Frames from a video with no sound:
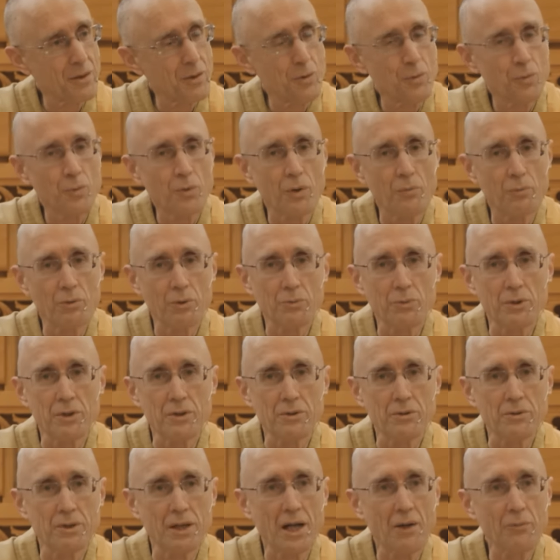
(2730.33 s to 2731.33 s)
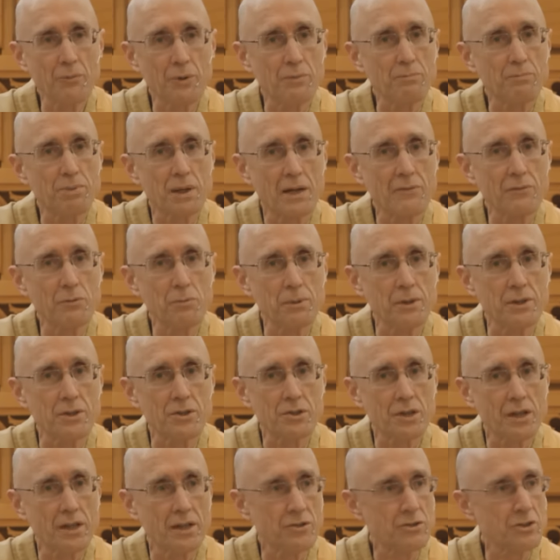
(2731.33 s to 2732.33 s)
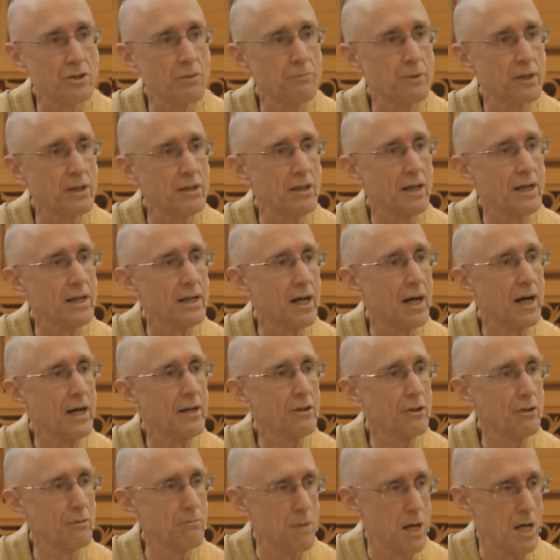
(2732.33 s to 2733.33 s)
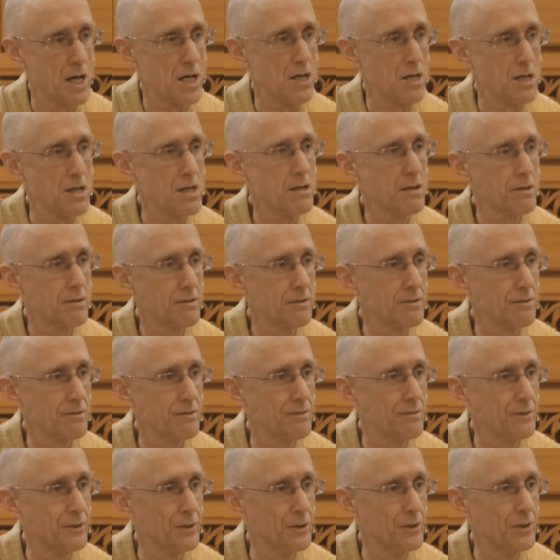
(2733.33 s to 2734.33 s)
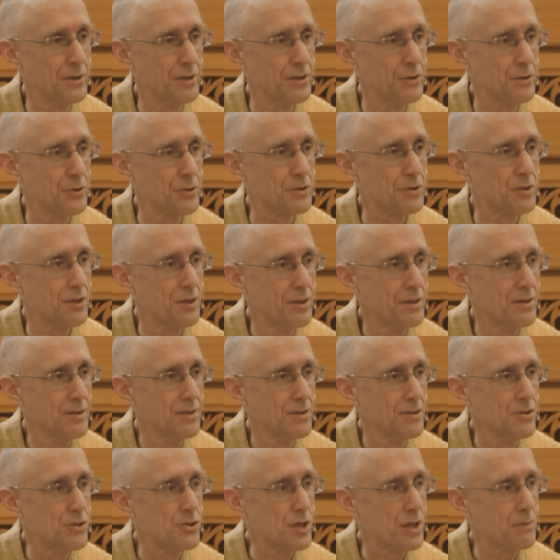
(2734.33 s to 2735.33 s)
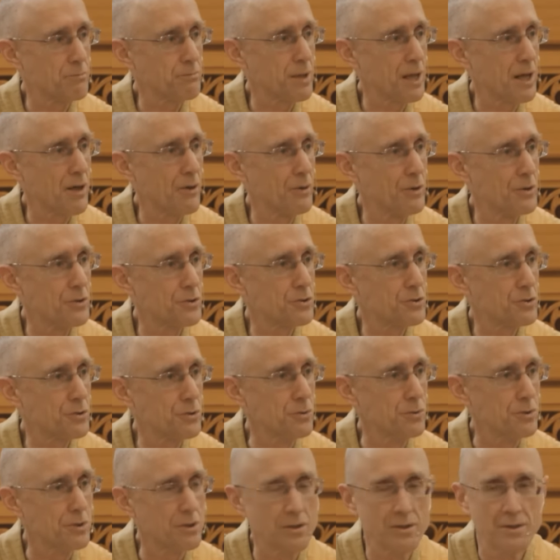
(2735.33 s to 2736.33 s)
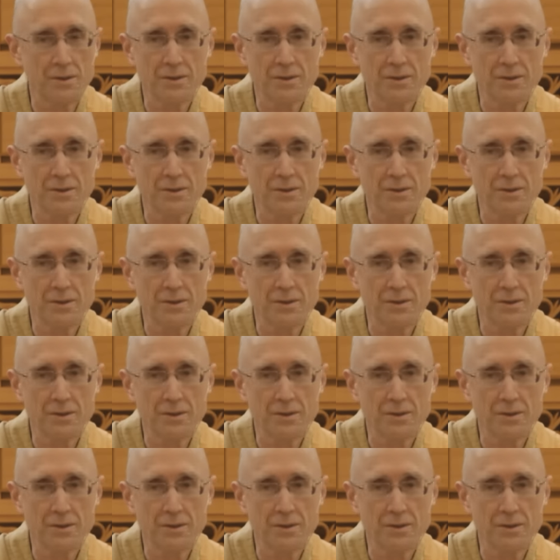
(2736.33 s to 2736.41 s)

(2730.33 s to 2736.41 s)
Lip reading: What would we do now? We'd probably say something like Iron Man in his jet-powered suit